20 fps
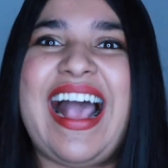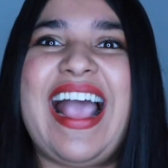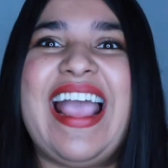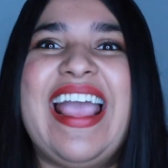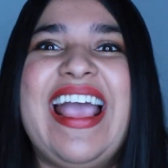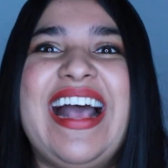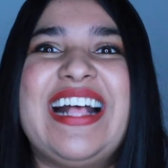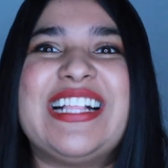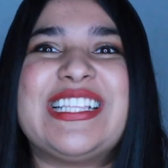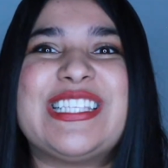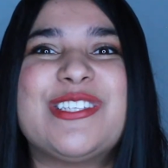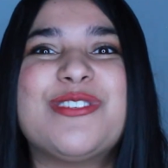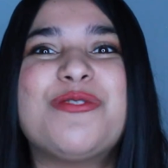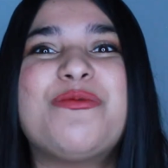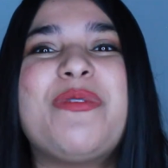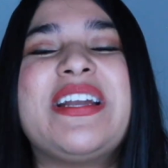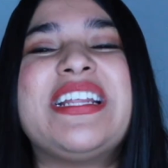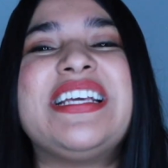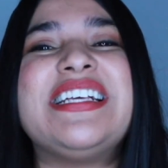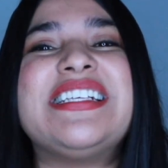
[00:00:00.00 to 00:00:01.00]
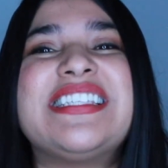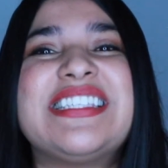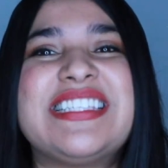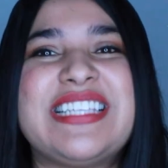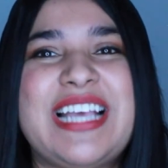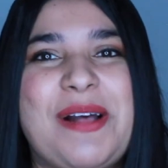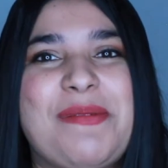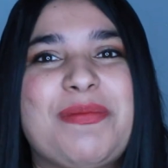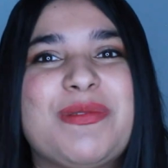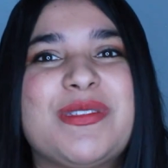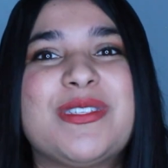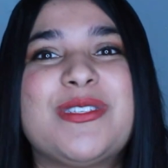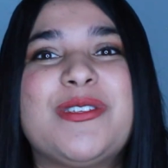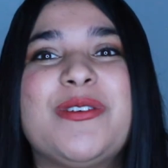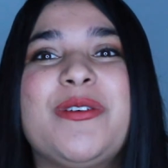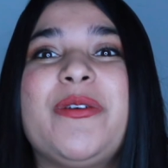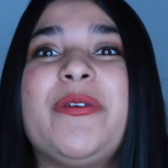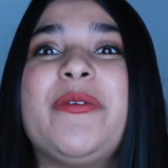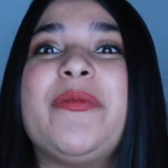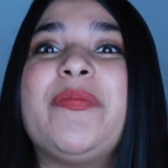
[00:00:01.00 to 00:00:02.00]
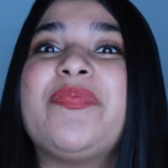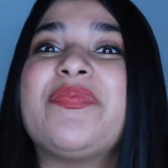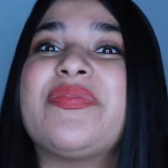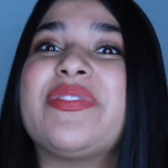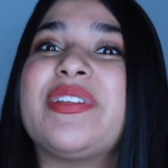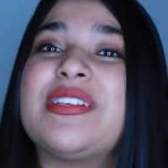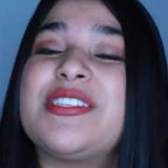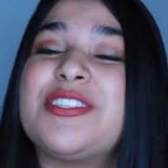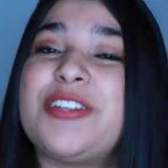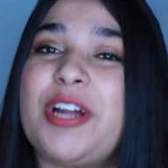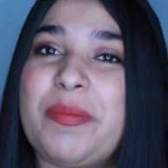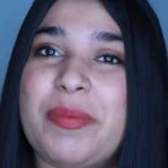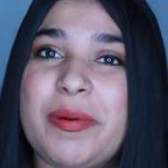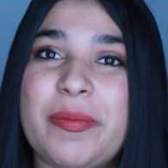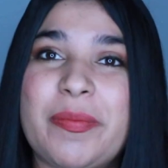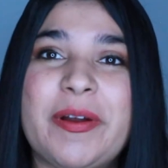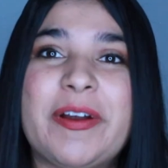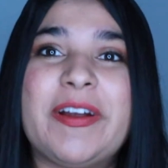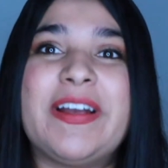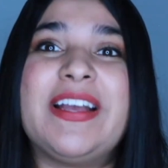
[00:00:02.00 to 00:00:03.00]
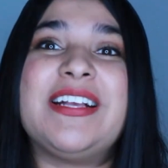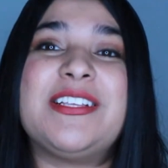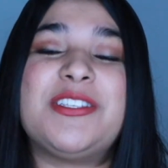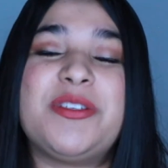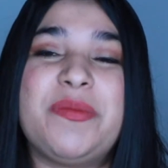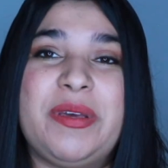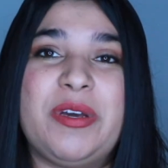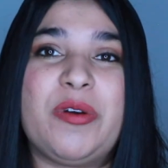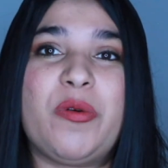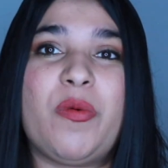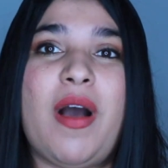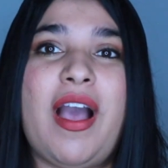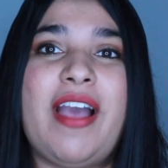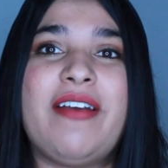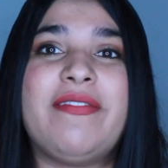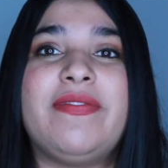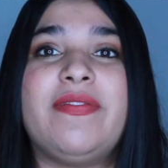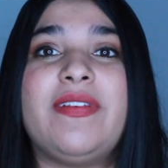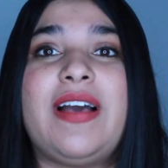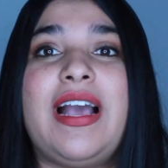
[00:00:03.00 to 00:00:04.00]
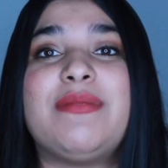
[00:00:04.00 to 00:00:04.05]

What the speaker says: I had 20 steps to start preparing to be a wife.